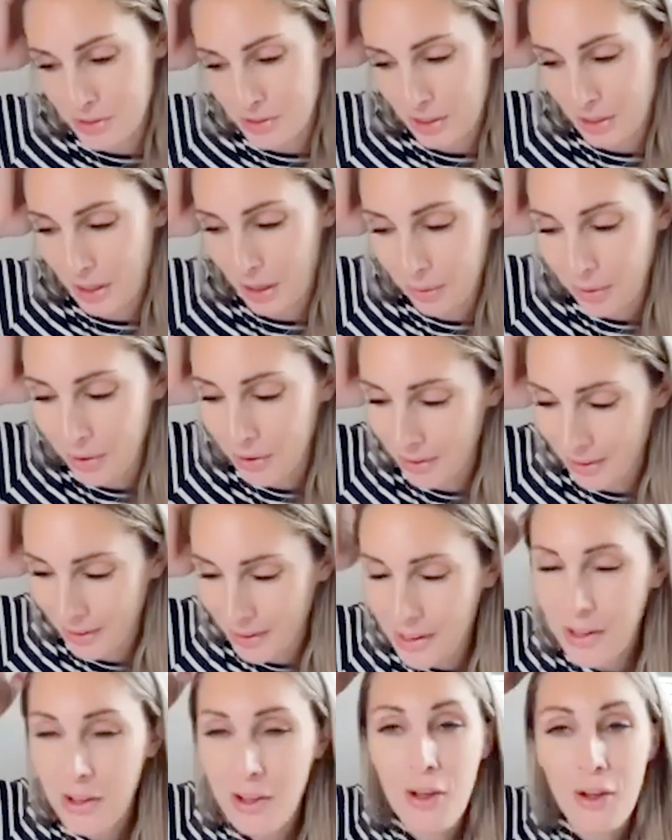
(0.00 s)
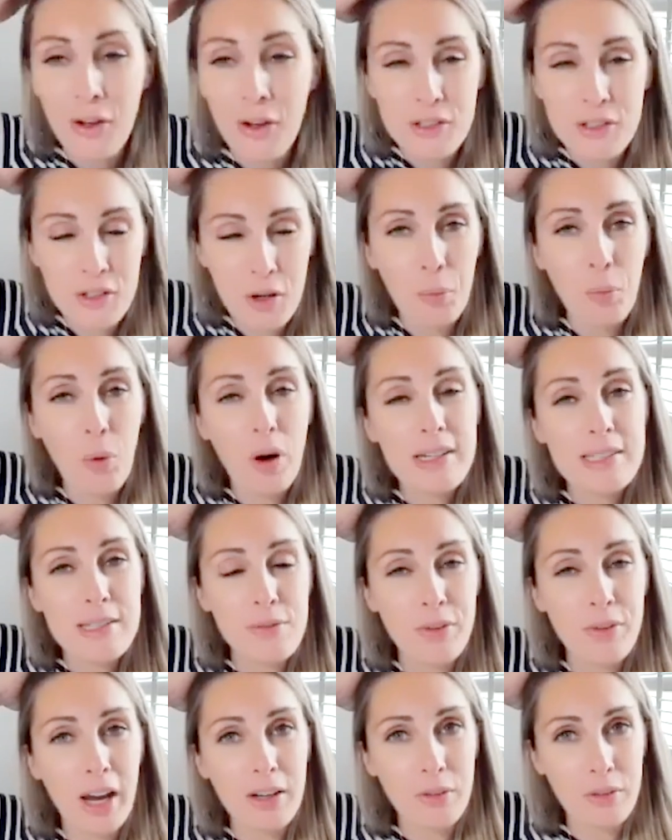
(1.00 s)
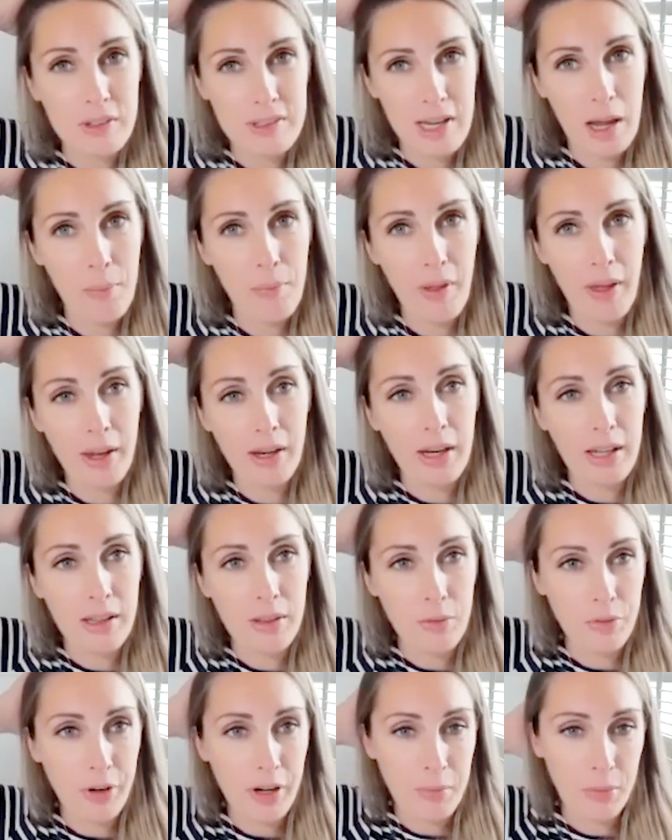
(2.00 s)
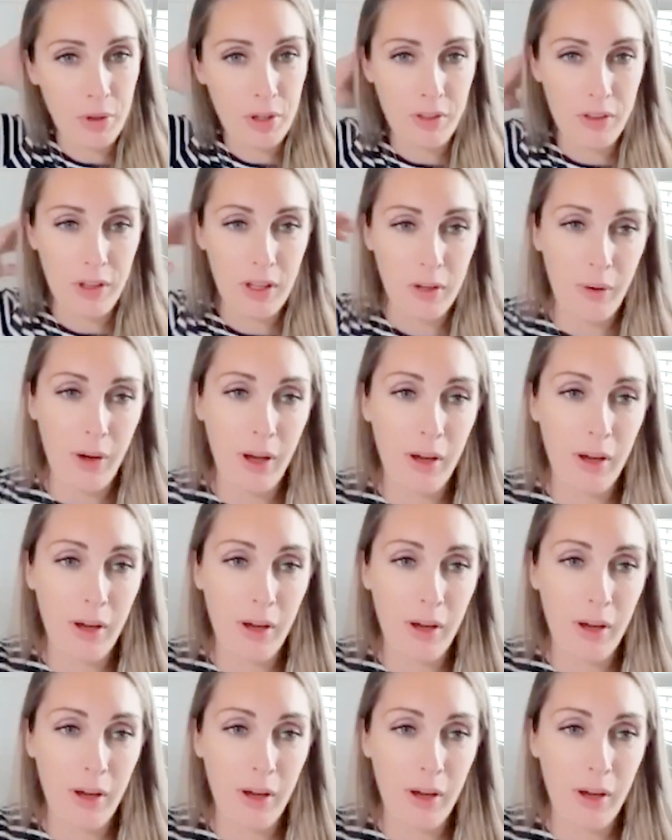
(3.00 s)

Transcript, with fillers: us to know. So what is the final step then in the framework that you